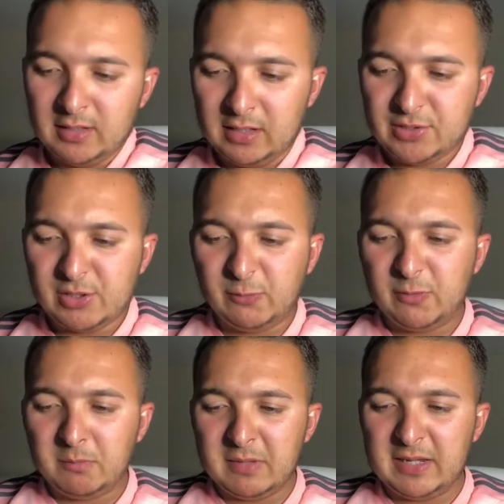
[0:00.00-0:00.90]
So for
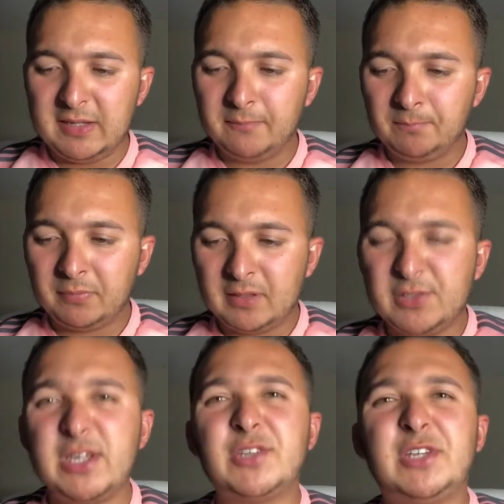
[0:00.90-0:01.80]
me,
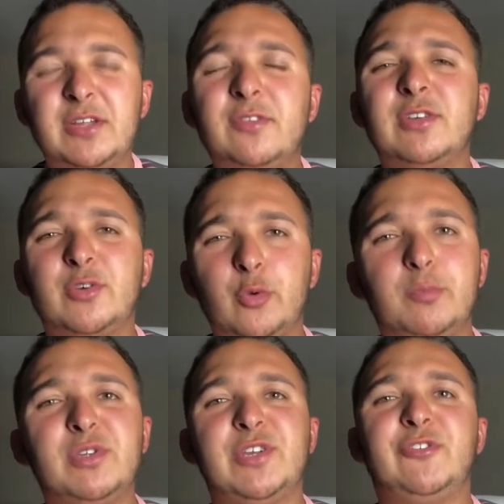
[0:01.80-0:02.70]
16th is a good
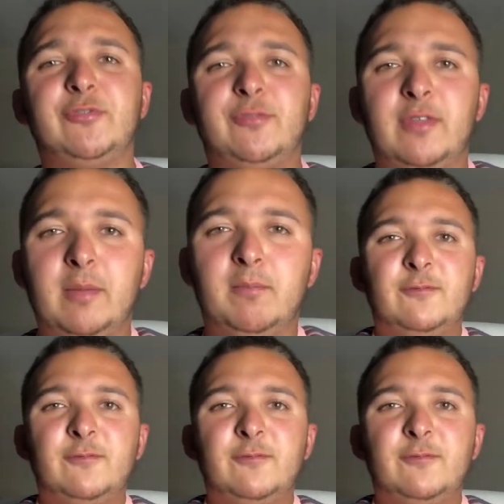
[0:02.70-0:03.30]
position for them.